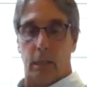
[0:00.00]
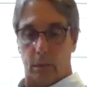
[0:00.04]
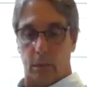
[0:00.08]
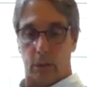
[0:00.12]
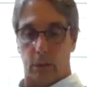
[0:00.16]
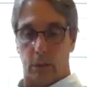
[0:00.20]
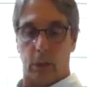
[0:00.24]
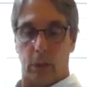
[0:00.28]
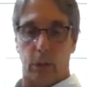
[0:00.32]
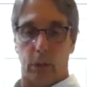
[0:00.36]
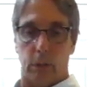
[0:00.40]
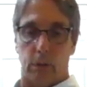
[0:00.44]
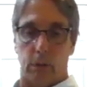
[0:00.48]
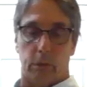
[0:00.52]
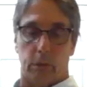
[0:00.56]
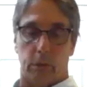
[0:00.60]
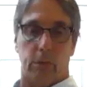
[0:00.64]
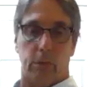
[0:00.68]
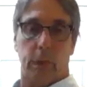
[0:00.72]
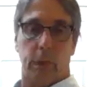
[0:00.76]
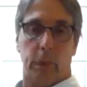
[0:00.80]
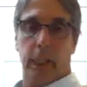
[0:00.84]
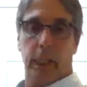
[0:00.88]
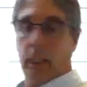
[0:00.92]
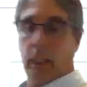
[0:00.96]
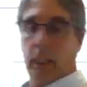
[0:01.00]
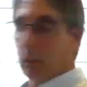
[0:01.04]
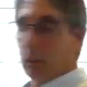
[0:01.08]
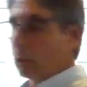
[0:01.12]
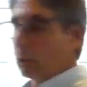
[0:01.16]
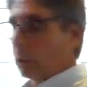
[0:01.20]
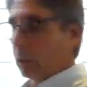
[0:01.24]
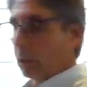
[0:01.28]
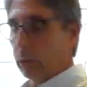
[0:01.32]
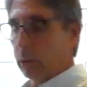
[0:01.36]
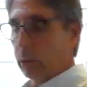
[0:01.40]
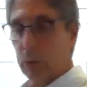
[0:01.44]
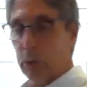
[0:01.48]
So your leading
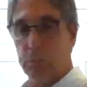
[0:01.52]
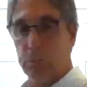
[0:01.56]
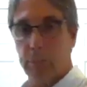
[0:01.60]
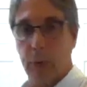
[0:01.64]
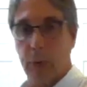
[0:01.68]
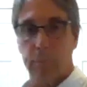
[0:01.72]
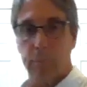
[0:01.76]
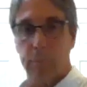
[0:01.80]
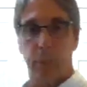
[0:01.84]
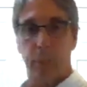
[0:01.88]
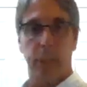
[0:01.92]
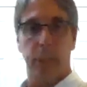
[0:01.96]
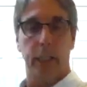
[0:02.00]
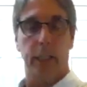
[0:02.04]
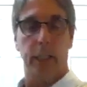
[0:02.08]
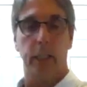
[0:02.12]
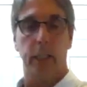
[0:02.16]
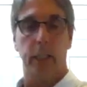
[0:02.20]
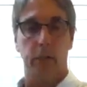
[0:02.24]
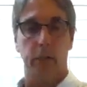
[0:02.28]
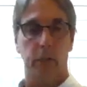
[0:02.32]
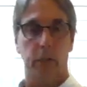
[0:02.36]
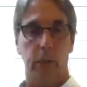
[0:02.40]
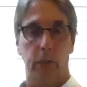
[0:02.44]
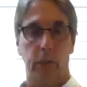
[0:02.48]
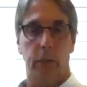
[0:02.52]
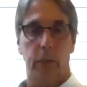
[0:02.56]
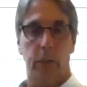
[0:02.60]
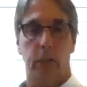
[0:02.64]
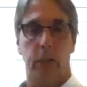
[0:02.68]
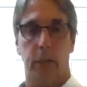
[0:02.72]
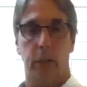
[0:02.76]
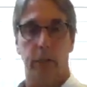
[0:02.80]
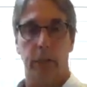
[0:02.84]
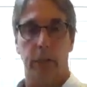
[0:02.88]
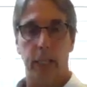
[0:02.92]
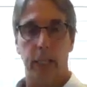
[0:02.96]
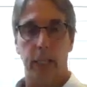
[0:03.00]
shoulder is perpendicular
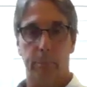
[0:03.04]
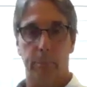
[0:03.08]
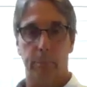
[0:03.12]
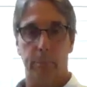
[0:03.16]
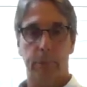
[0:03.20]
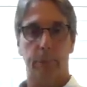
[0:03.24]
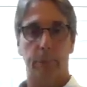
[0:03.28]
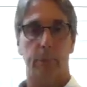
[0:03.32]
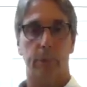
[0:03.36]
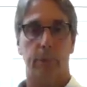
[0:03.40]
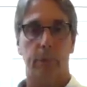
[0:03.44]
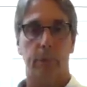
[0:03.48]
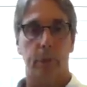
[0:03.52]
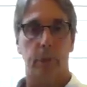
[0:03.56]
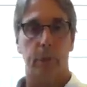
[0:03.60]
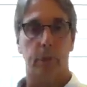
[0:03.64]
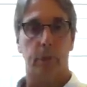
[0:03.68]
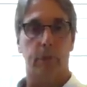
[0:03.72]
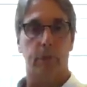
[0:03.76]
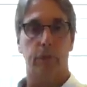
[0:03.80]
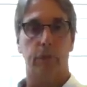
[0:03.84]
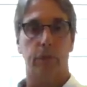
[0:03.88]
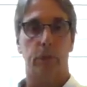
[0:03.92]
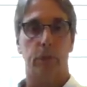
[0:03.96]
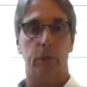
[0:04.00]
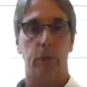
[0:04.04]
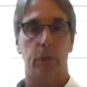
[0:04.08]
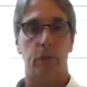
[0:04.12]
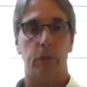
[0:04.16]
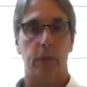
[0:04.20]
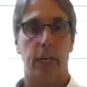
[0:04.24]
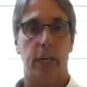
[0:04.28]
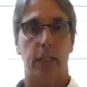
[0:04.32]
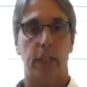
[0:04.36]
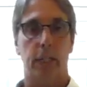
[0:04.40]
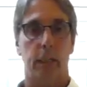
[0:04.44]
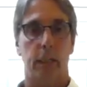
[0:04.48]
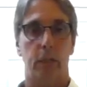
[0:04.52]
with your hips, which are
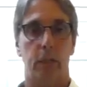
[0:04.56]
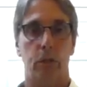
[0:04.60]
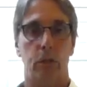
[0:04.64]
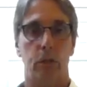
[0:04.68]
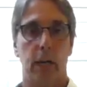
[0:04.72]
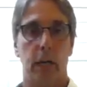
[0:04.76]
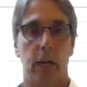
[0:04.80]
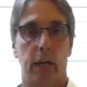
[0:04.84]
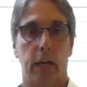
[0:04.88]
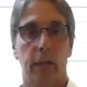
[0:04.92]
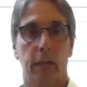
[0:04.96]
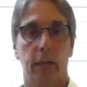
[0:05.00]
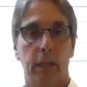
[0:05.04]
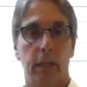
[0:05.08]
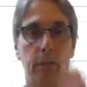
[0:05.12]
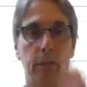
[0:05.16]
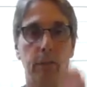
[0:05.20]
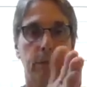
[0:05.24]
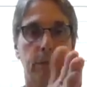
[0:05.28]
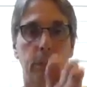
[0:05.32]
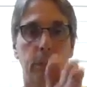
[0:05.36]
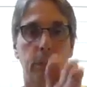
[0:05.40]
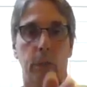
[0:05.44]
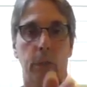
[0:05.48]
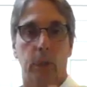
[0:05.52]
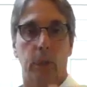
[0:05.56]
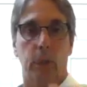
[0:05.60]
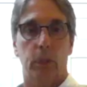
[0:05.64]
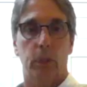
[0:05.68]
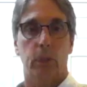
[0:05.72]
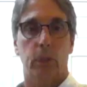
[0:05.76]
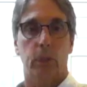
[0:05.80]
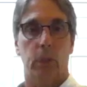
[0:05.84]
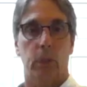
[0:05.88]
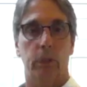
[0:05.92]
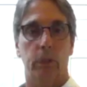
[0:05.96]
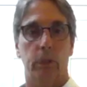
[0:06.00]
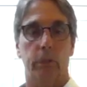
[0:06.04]
straight in the chair. So your
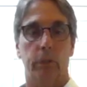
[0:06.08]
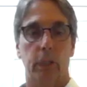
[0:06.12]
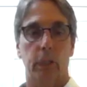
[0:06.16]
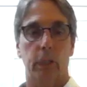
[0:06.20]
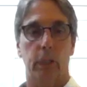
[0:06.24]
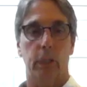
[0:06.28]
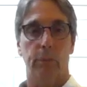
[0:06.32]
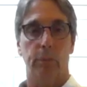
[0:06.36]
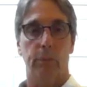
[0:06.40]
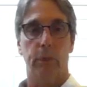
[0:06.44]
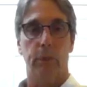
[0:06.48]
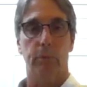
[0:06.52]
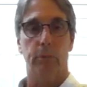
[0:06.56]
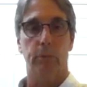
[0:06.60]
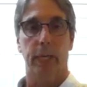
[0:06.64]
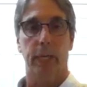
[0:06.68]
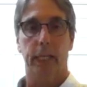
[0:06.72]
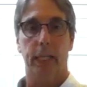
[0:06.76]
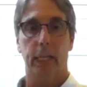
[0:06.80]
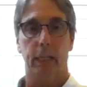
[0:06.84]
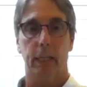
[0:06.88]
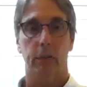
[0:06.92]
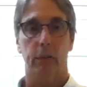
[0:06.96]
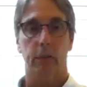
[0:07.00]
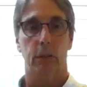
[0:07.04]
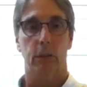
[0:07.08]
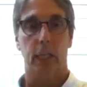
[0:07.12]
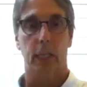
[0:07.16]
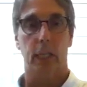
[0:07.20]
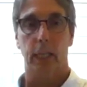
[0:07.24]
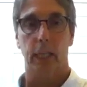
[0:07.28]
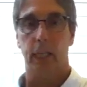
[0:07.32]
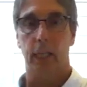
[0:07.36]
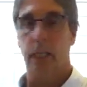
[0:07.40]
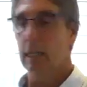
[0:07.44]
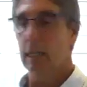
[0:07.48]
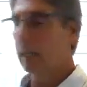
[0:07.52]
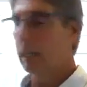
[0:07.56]
shoulder and your hips are making a
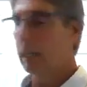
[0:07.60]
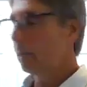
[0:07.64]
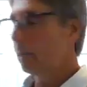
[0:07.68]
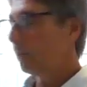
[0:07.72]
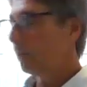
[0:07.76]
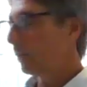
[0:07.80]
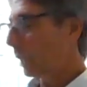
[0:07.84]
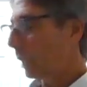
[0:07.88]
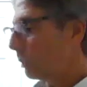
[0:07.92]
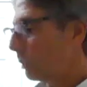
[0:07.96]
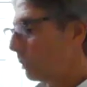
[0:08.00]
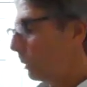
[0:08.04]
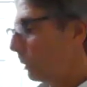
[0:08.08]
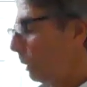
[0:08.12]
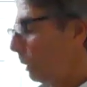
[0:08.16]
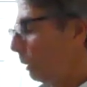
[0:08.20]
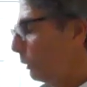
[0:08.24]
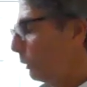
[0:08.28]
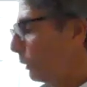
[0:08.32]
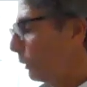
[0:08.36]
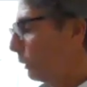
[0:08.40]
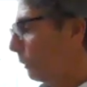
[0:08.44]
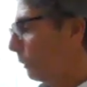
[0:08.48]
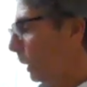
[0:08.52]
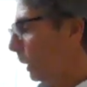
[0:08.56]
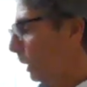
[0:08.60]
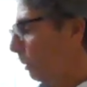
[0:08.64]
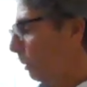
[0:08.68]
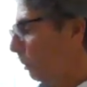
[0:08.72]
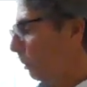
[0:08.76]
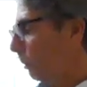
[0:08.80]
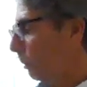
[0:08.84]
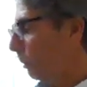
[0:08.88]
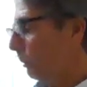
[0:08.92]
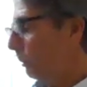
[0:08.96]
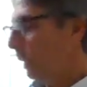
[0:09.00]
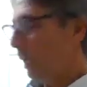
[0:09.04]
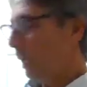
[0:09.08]
T. That's the ultimate
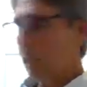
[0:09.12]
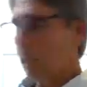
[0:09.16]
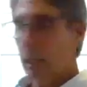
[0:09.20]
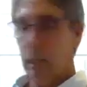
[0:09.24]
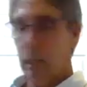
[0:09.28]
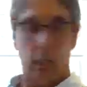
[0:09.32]
goal.